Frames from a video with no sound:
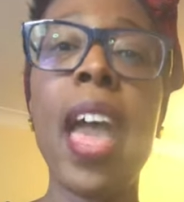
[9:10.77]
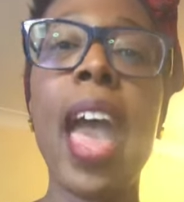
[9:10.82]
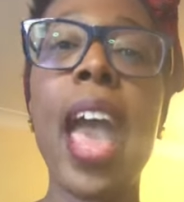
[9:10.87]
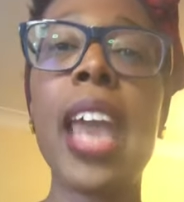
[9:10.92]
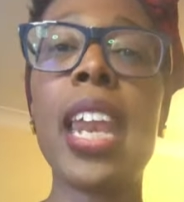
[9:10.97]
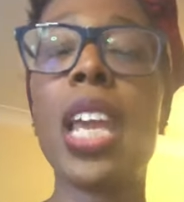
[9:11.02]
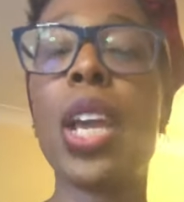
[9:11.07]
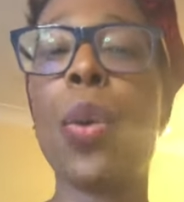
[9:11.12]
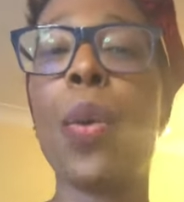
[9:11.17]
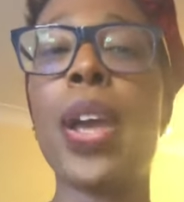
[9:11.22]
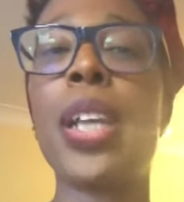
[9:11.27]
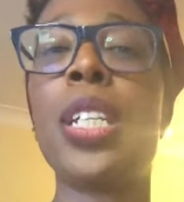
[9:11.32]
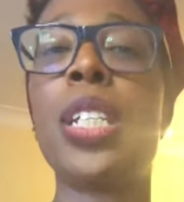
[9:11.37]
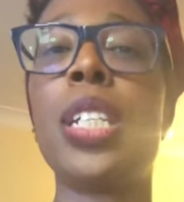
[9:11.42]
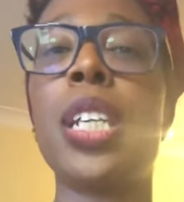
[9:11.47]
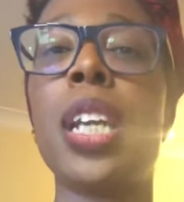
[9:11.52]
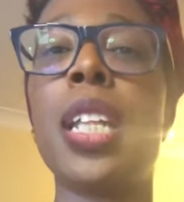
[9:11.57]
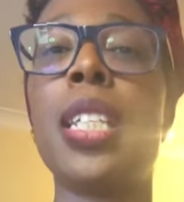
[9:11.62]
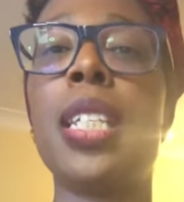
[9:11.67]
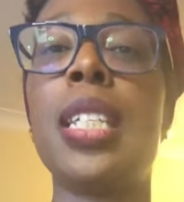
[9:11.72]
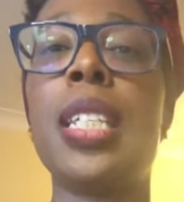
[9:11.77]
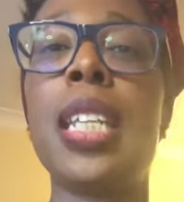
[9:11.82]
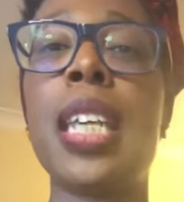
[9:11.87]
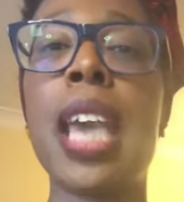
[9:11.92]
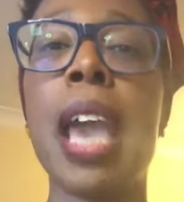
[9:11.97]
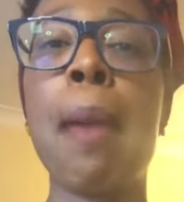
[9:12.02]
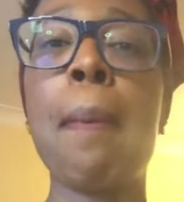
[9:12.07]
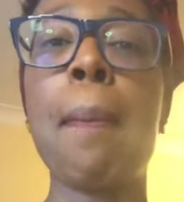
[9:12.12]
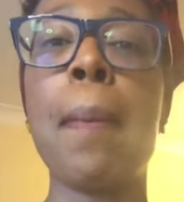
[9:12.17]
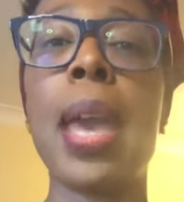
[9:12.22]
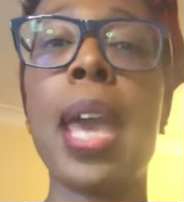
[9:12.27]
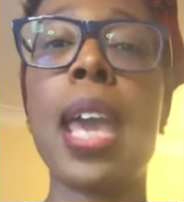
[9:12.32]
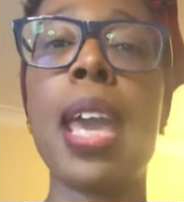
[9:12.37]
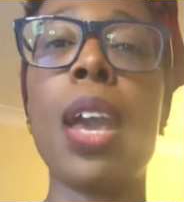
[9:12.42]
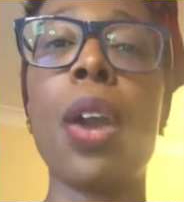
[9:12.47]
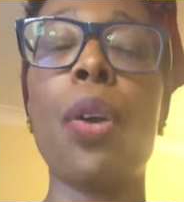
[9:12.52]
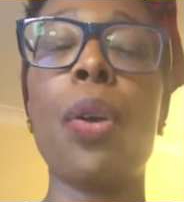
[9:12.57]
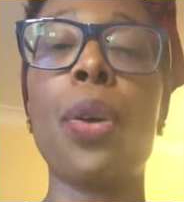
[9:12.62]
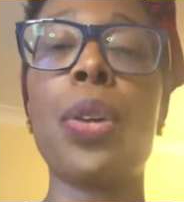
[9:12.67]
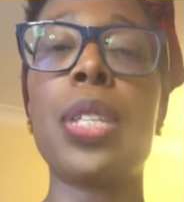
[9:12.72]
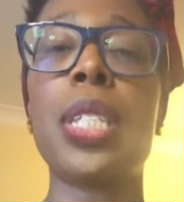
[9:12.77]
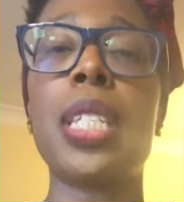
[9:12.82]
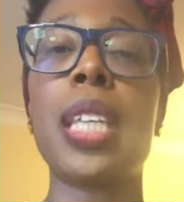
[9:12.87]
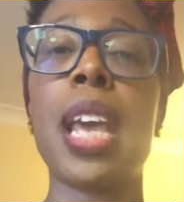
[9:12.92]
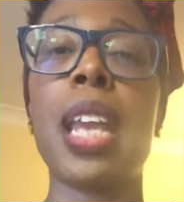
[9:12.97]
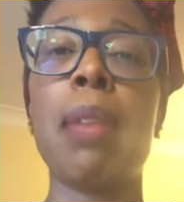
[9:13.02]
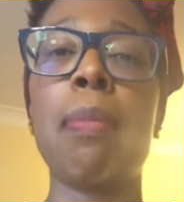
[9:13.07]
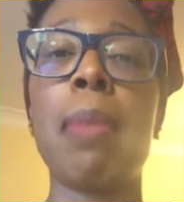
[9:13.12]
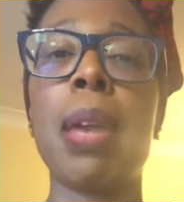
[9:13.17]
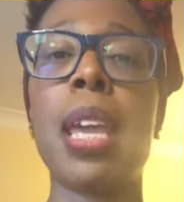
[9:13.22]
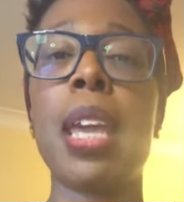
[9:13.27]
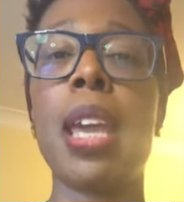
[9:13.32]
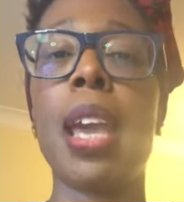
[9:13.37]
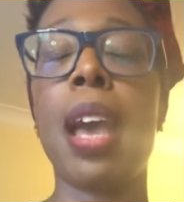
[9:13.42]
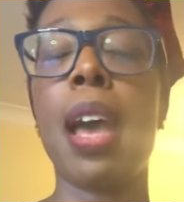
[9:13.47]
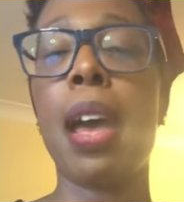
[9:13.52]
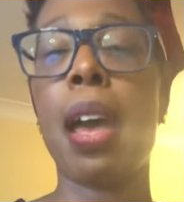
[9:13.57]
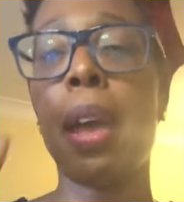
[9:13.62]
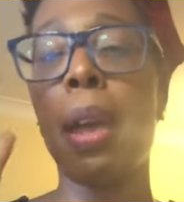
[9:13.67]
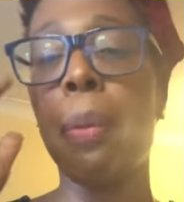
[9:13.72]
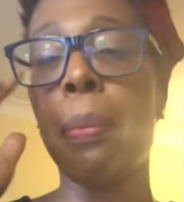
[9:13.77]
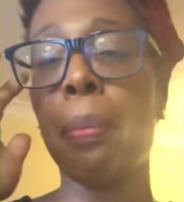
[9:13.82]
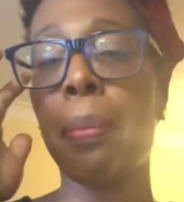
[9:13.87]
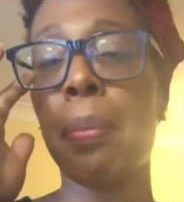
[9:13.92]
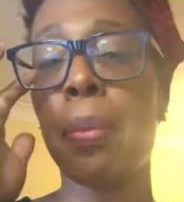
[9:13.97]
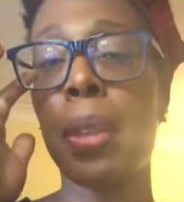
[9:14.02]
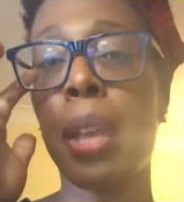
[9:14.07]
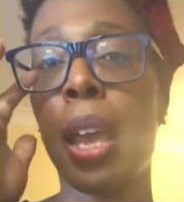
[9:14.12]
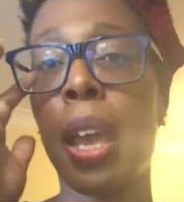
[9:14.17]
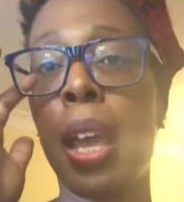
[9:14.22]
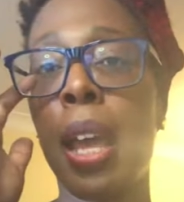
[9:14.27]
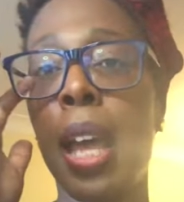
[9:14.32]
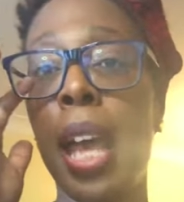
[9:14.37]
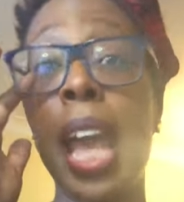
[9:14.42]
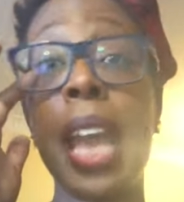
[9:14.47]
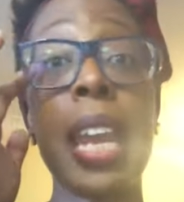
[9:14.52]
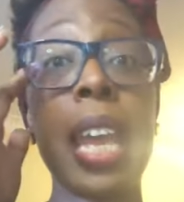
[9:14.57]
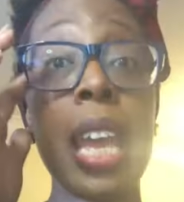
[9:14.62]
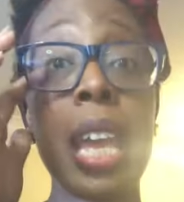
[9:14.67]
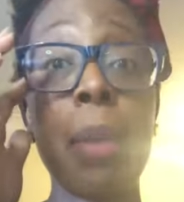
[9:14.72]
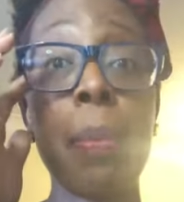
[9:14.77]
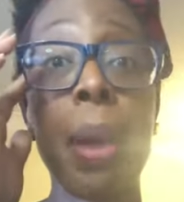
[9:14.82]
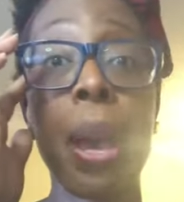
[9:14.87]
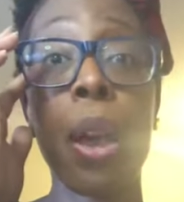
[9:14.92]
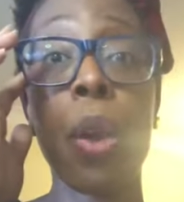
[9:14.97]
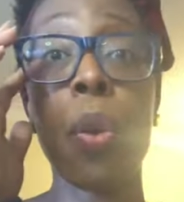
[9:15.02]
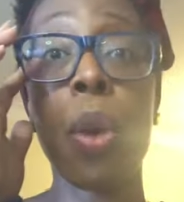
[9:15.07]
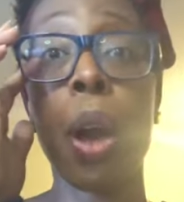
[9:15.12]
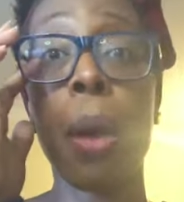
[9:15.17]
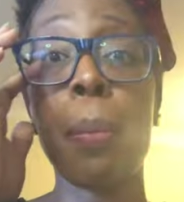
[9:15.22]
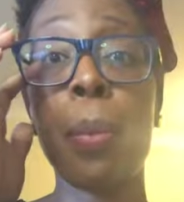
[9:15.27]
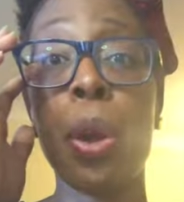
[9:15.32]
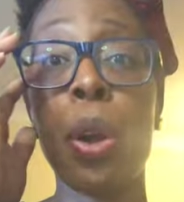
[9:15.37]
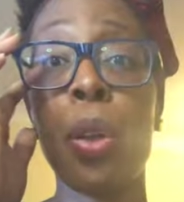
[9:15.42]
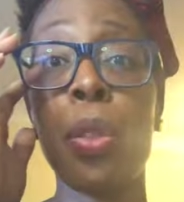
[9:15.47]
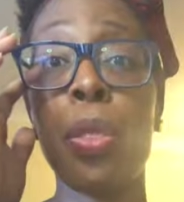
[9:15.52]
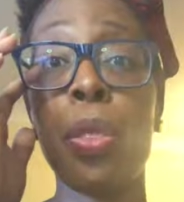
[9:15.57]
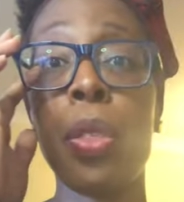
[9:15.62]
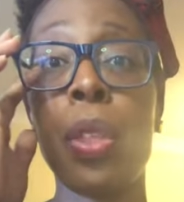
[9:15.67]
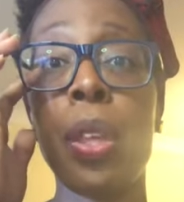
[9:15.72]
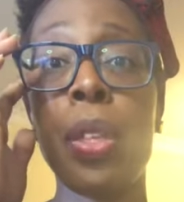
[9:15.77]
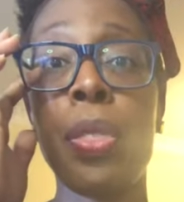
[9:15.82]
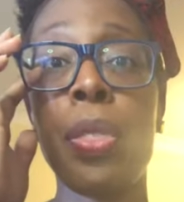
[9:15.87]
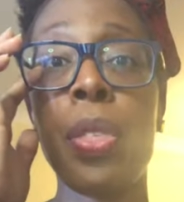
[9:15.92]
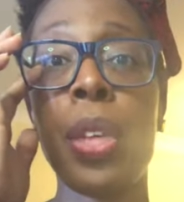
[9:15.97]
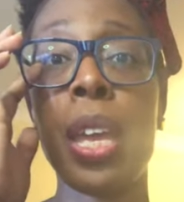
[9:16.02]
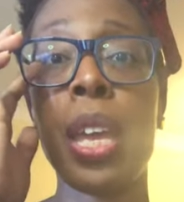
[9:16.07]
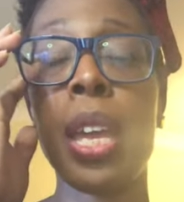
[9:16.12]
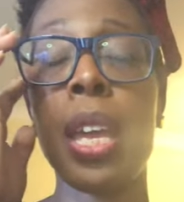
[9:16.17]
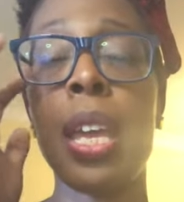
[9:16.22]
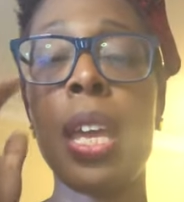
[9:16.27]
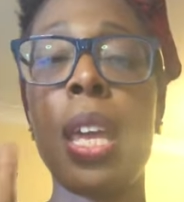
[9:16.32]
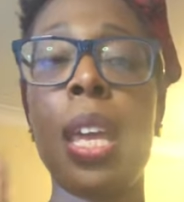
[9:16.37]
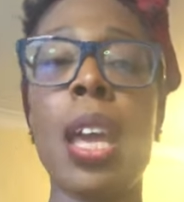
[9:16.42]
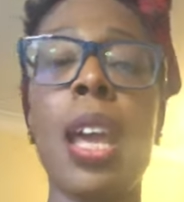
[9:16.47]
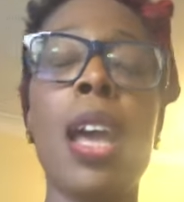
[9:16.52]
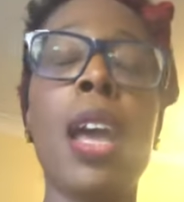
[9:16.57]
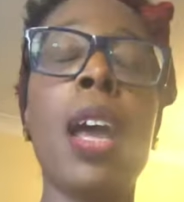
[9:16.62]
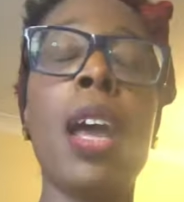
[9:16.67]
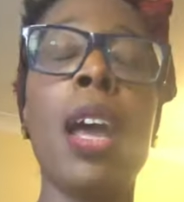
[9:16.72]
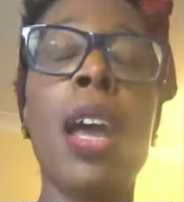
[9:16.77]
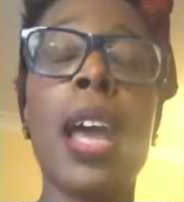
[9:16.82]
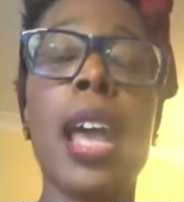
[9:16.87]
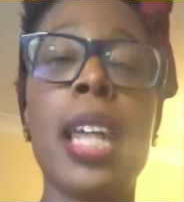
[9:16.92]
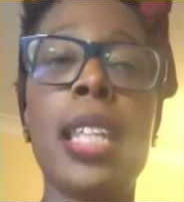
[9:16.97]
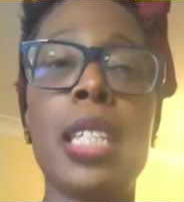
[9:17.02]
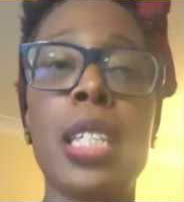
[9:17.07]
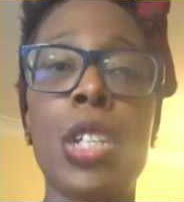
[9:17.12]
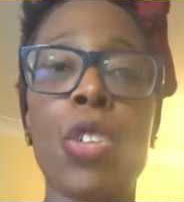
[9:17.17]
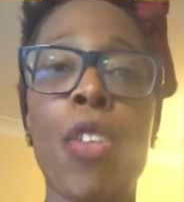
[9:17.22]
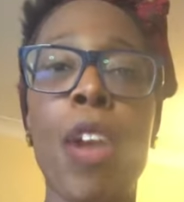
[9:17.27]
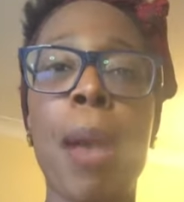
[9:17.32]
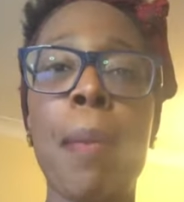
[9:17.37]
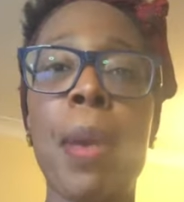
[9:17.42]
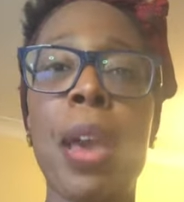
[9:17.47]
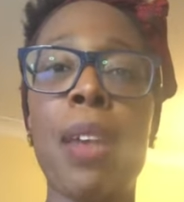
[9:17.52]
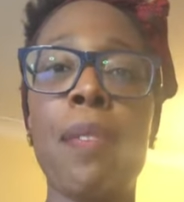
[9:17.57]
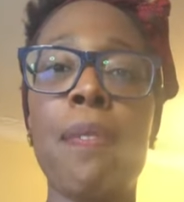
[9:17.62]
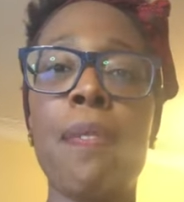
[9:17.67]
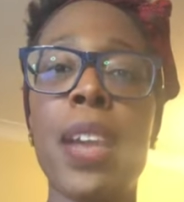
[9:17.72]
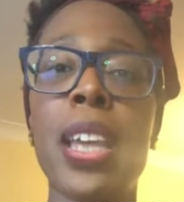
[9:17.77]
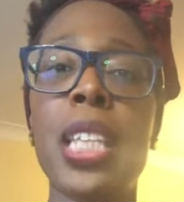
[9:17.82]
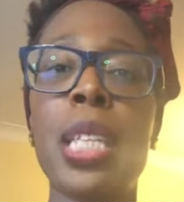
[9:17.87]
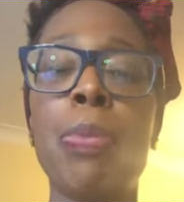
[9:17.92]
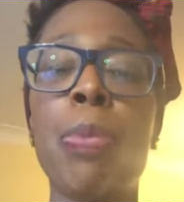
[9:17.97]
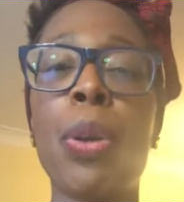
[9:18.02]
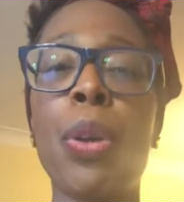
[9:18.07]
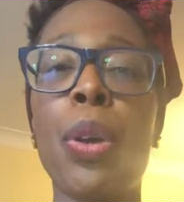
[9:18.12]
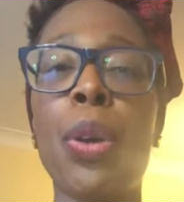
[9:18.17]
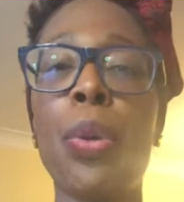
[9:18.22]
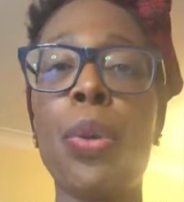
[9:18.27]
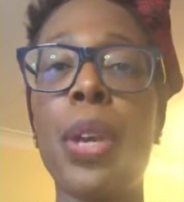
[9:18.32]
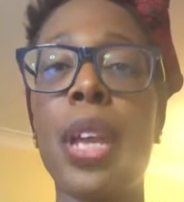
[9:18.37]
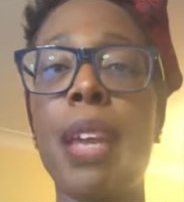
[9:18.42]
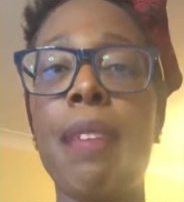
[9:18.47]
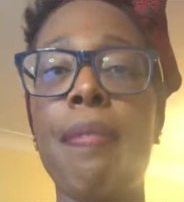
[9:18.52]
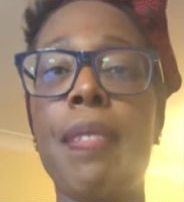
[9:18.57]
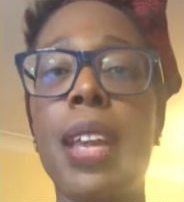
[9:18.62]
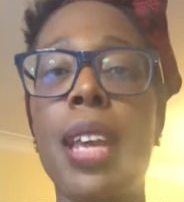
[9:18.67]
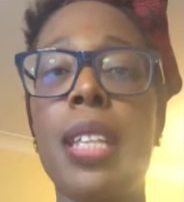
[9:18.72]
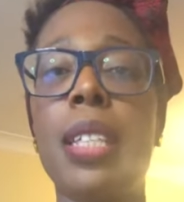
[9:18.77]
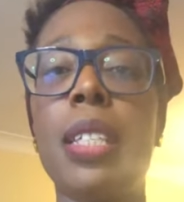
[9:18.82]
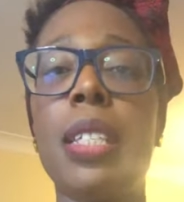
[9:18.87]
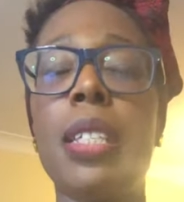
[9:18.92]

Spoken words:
Any questions, DM me or send me an email. I'm on the Instagram and Facebook all evening.